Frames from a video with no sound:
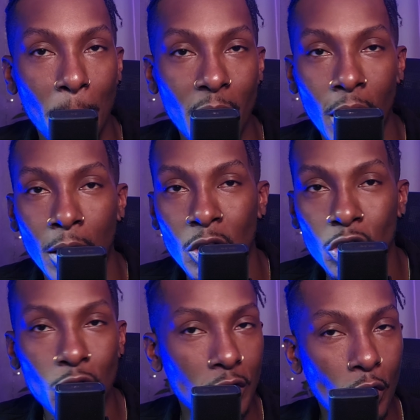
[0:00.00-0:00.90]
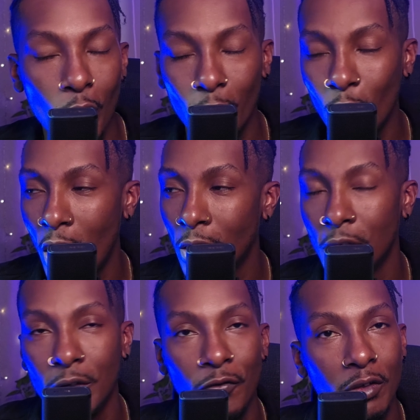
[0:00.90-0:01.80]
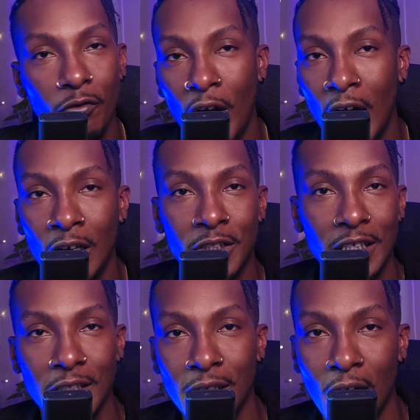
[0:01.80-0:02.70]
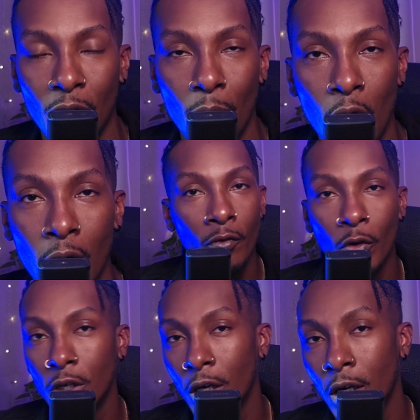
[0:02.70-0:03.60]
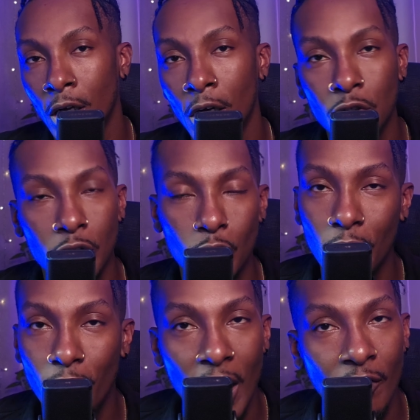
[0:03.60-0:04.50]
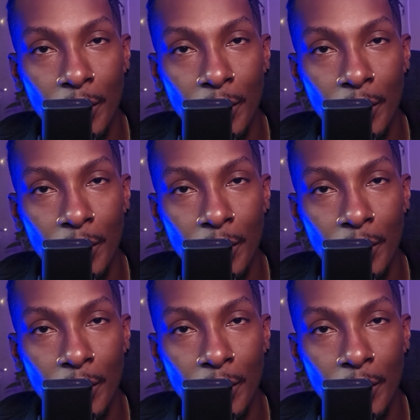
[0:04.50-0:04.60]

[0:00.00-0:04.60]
It's usually going around the $55-$60 mark for the 125